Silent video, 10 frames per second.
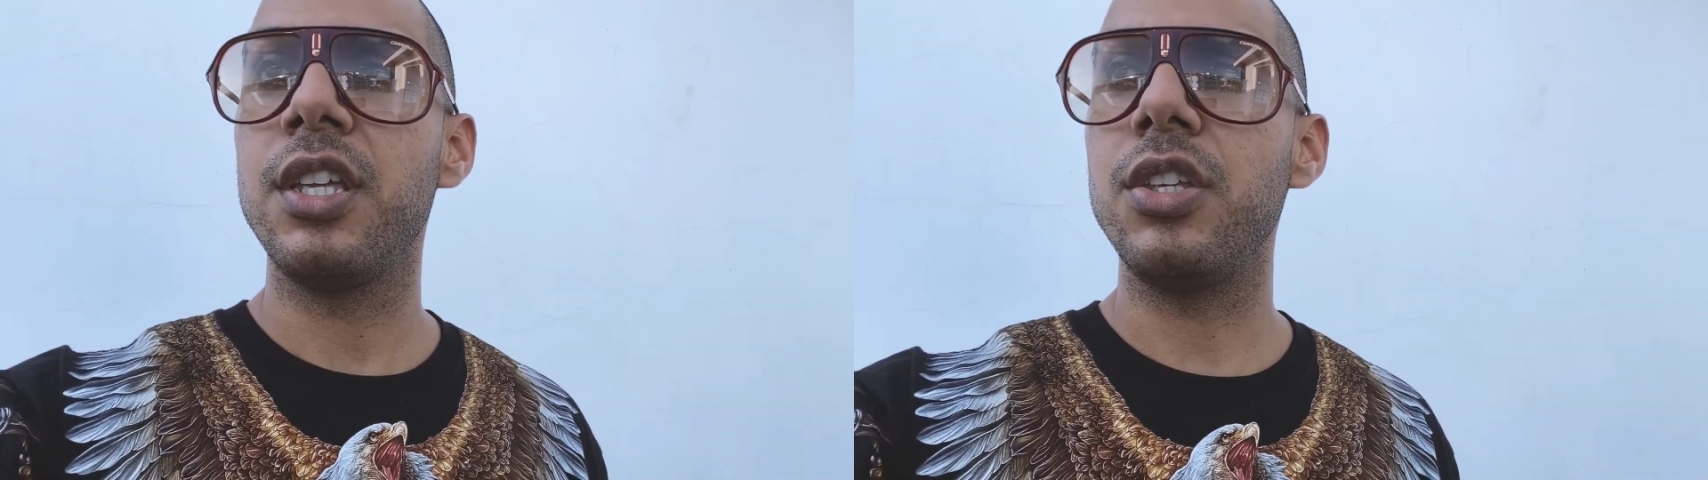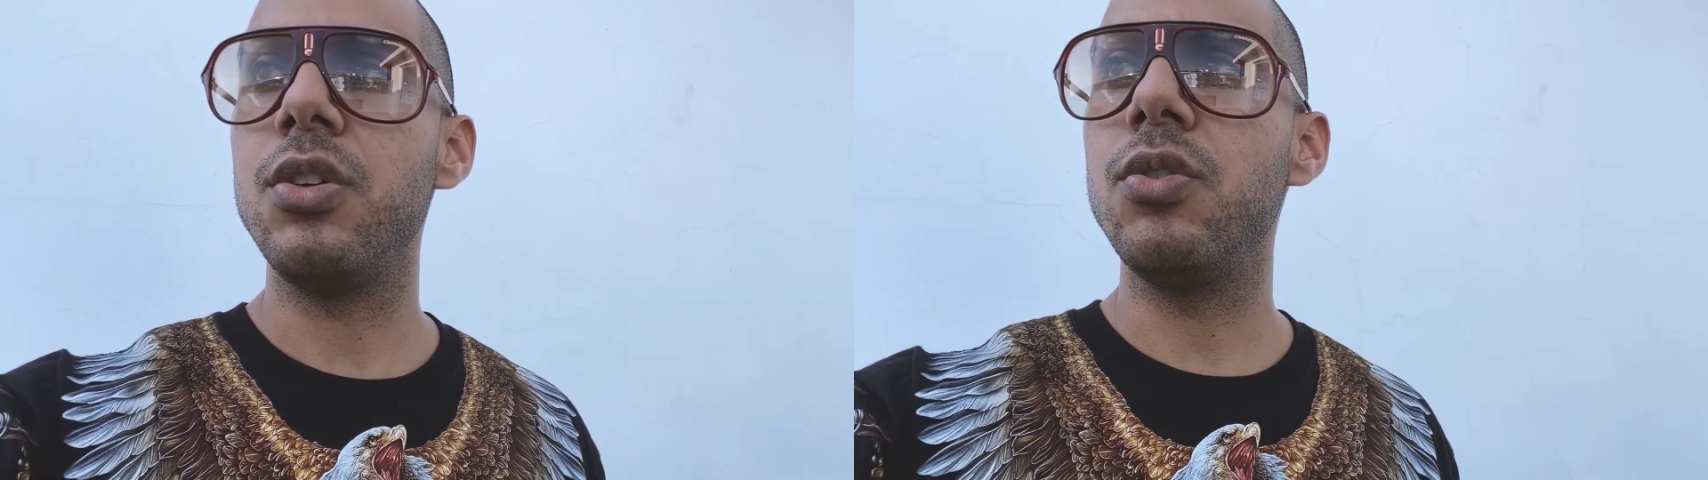
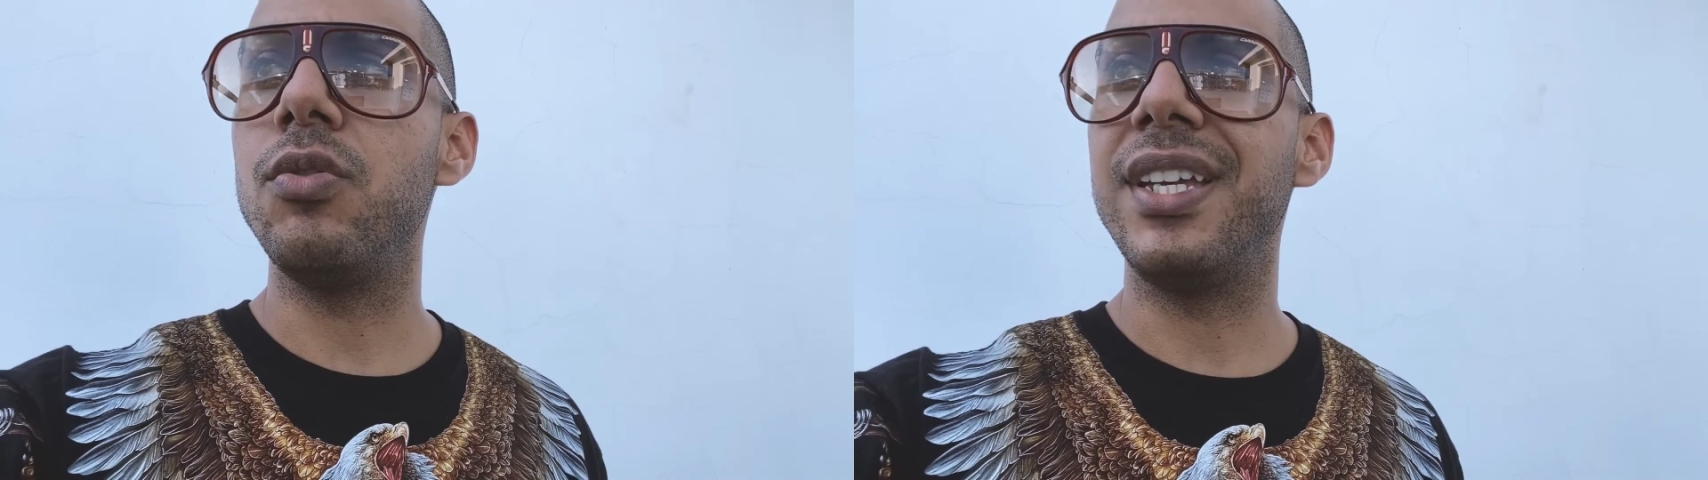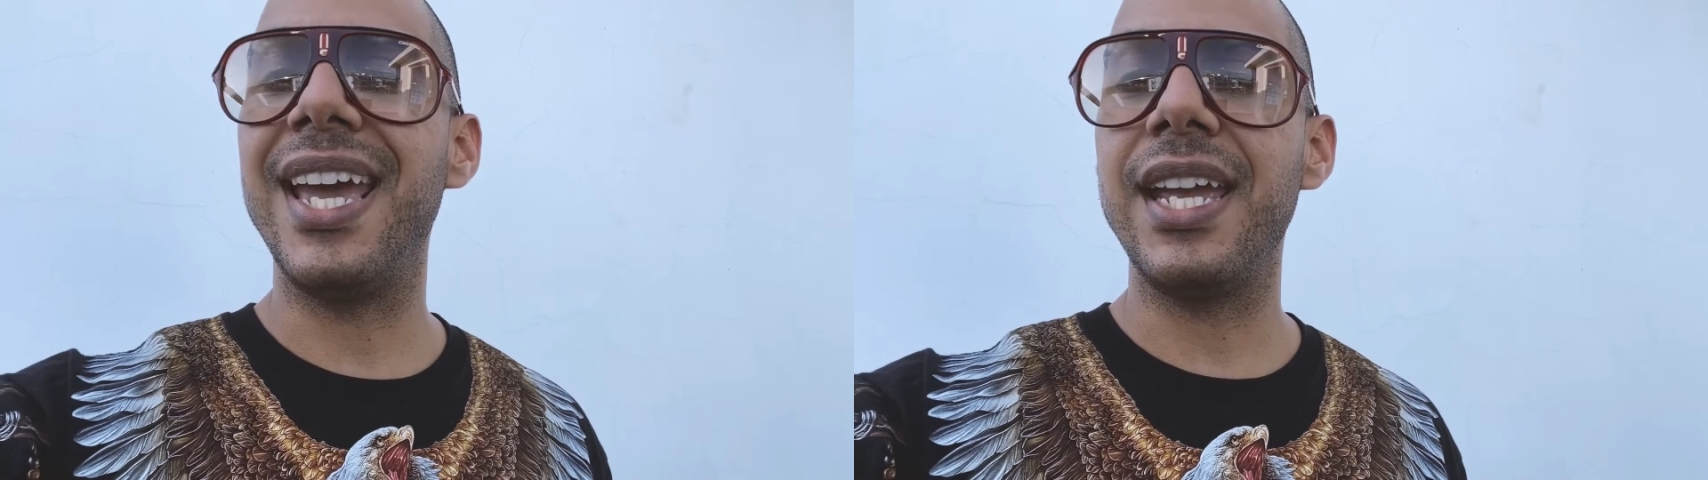you
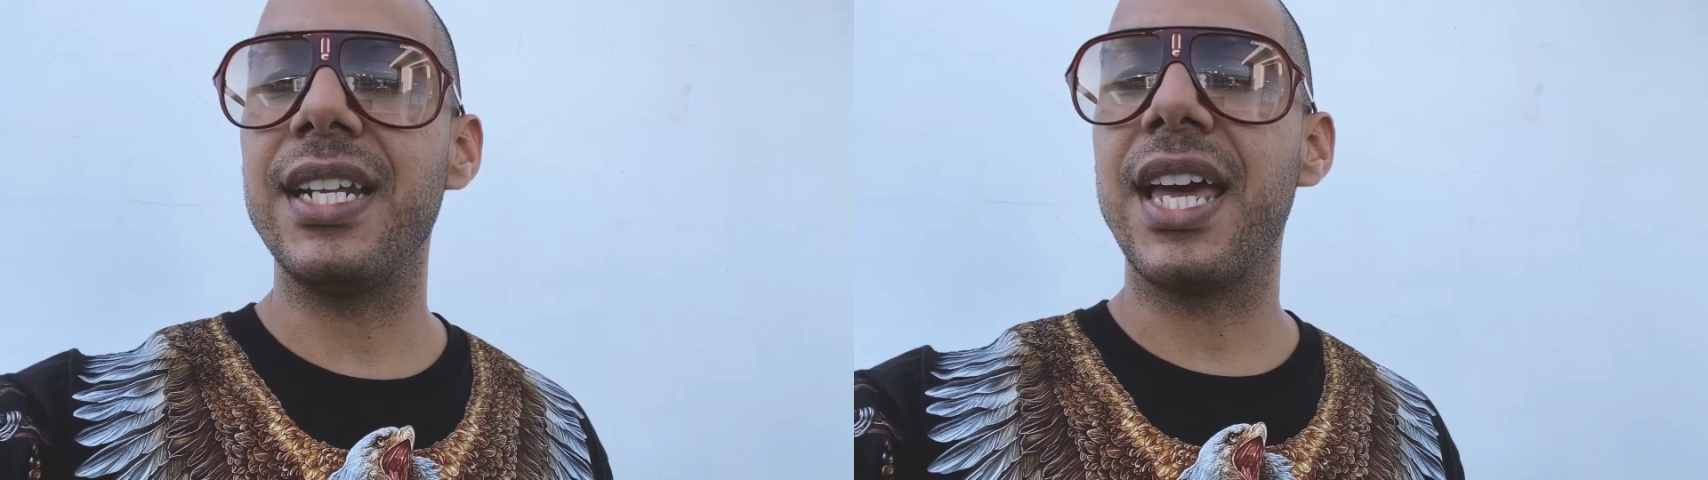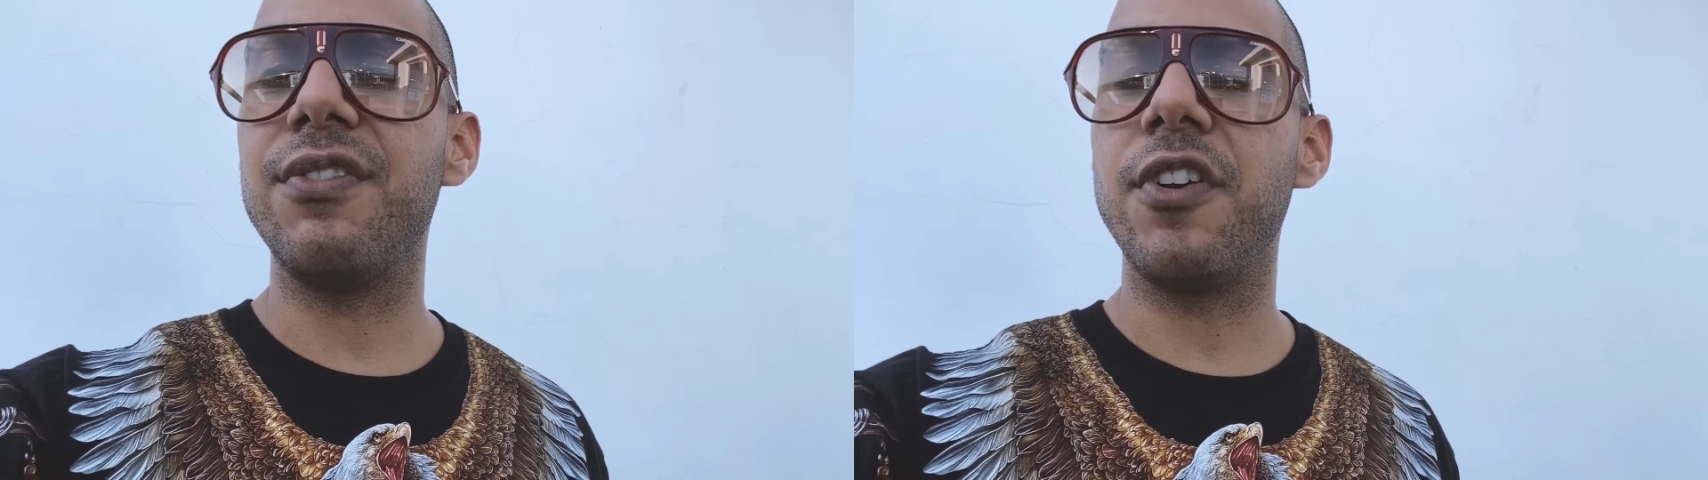gain
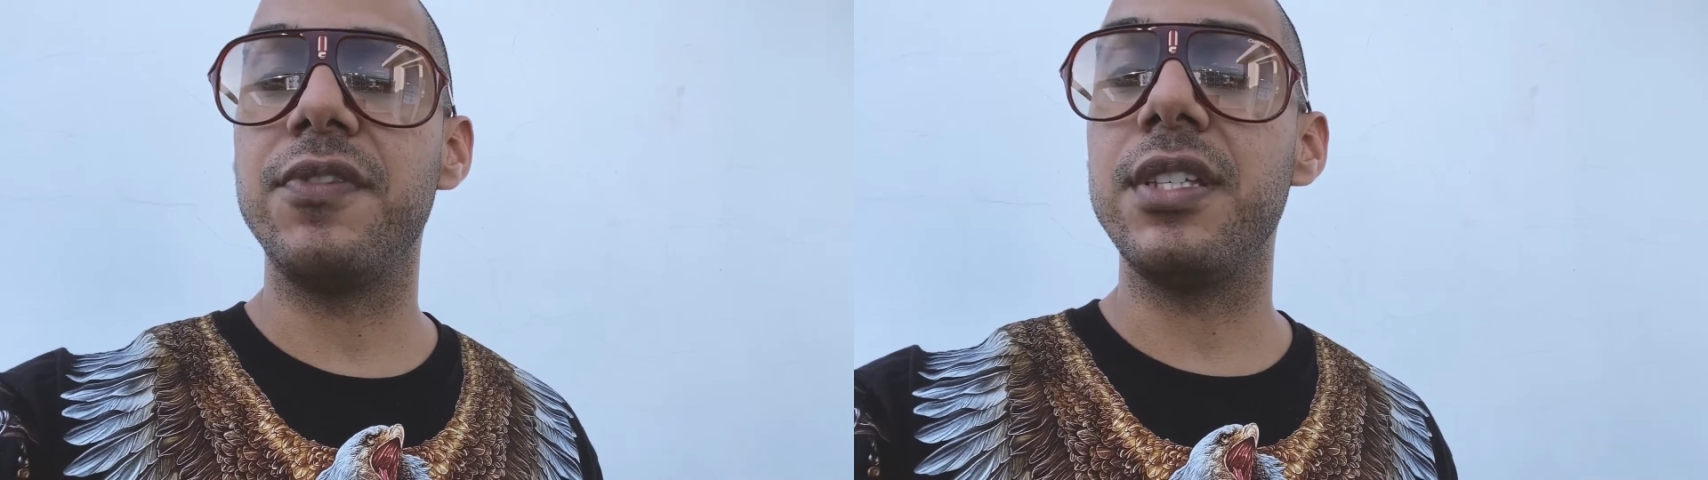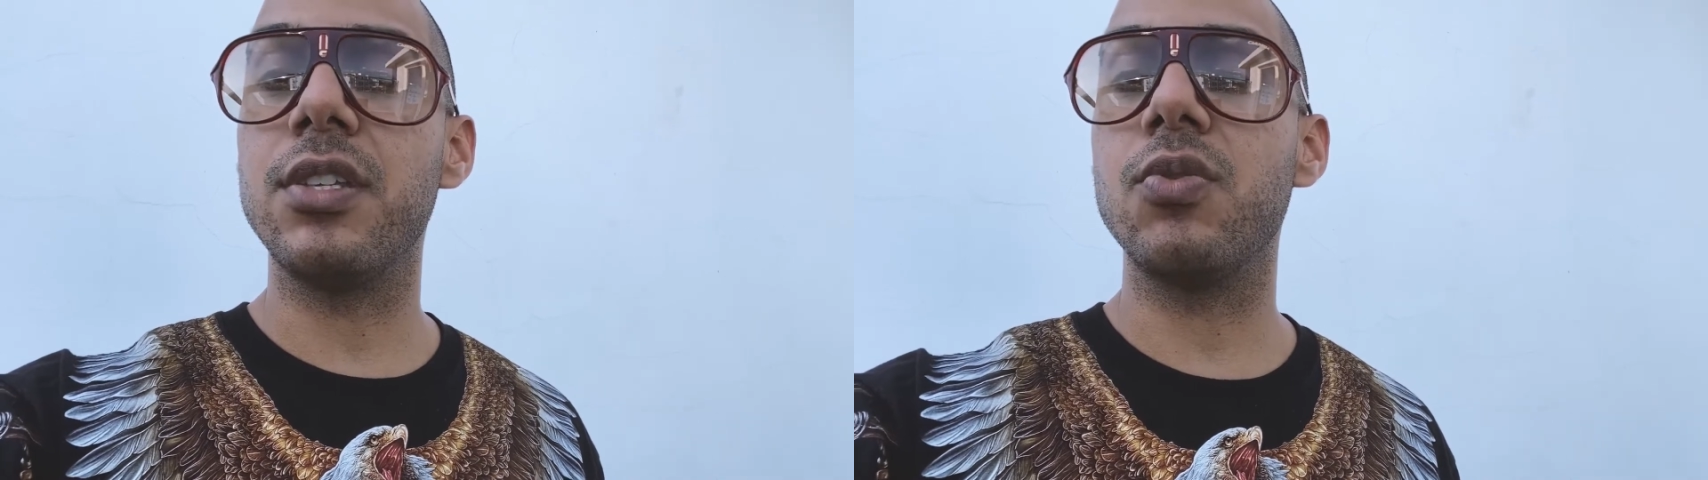like
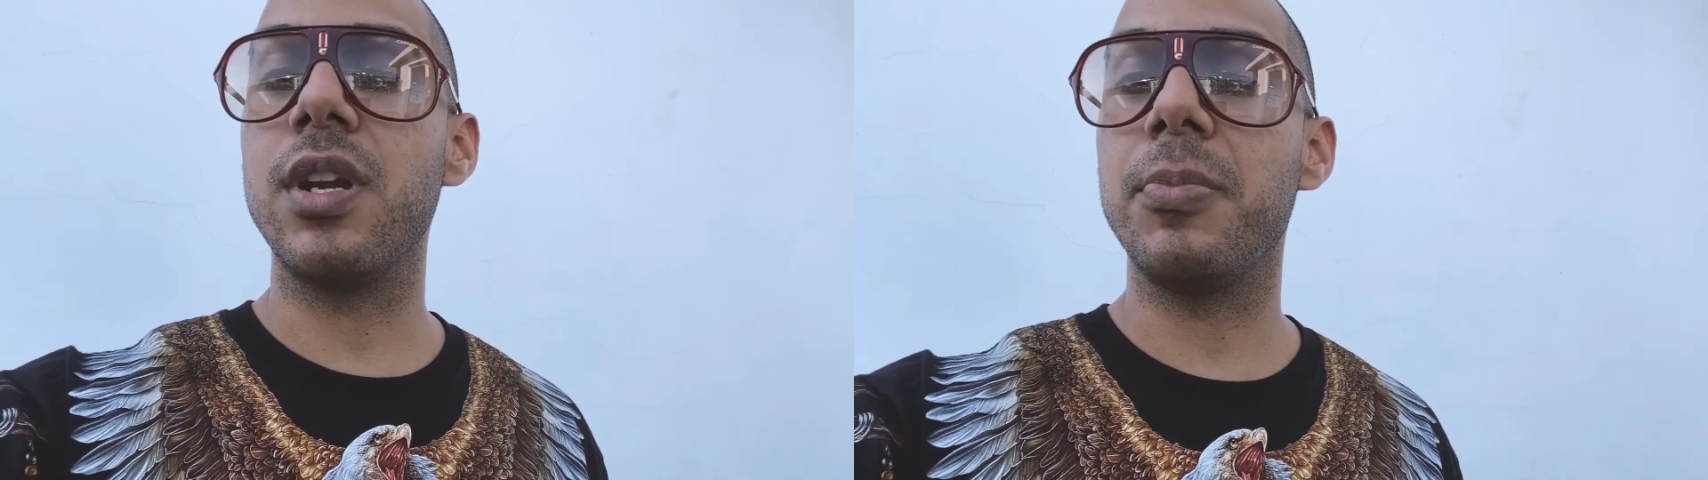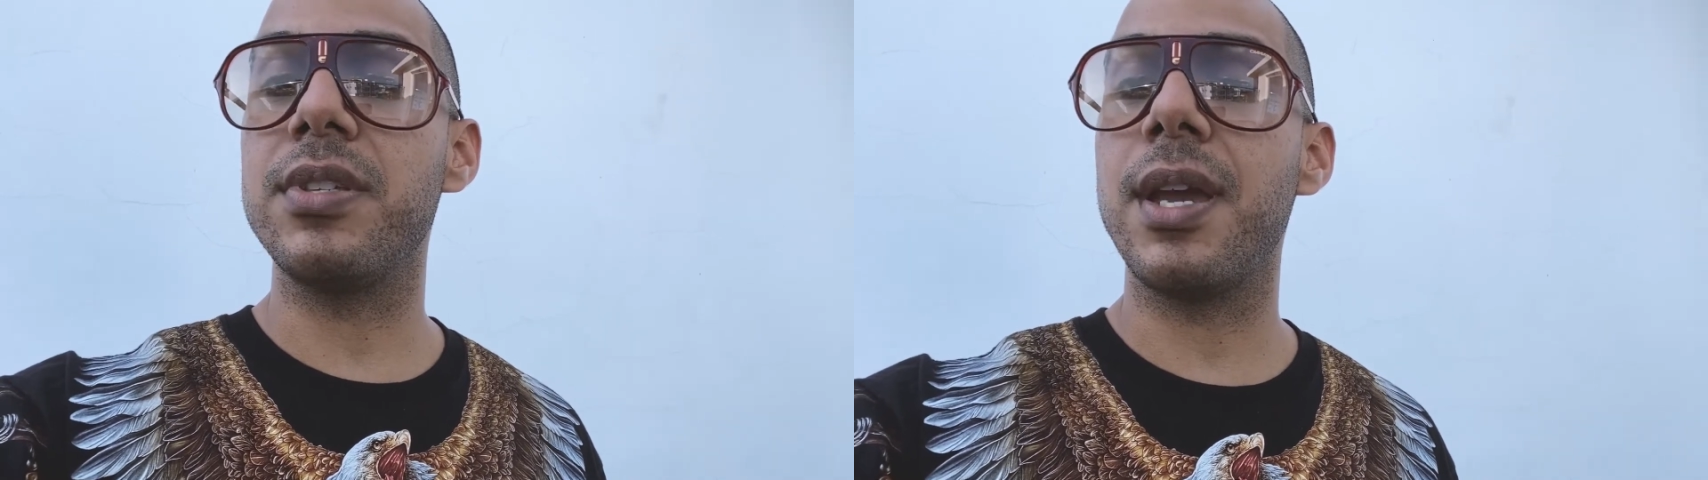15 to
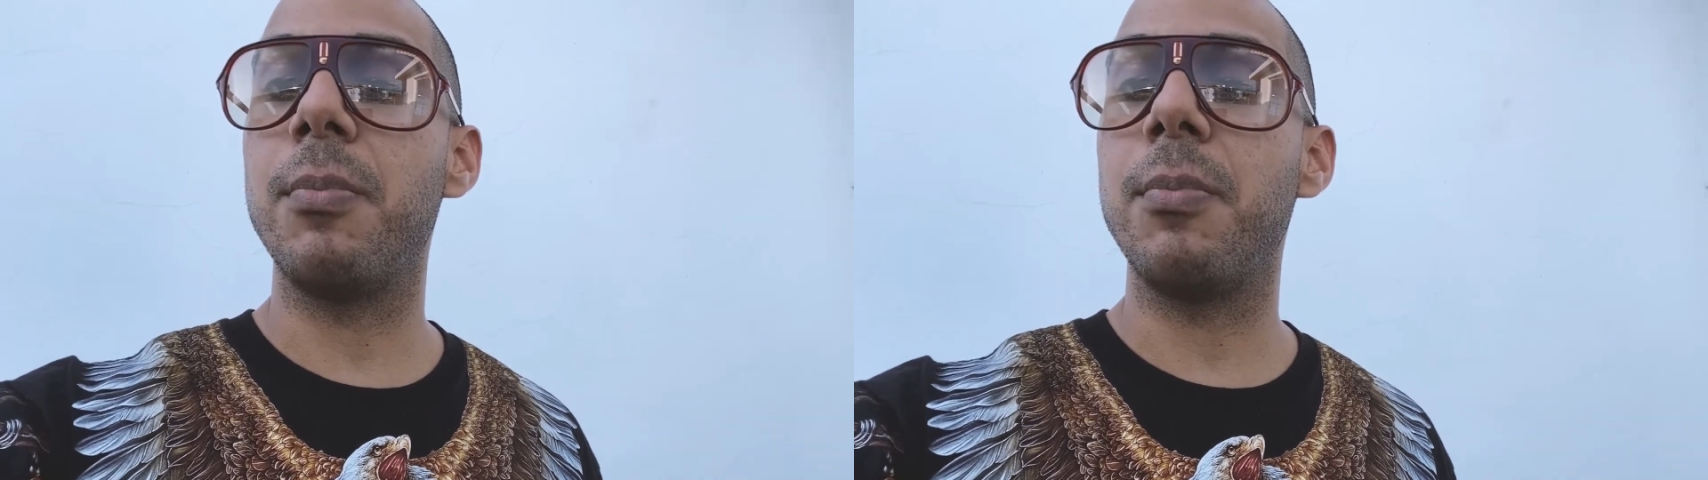20%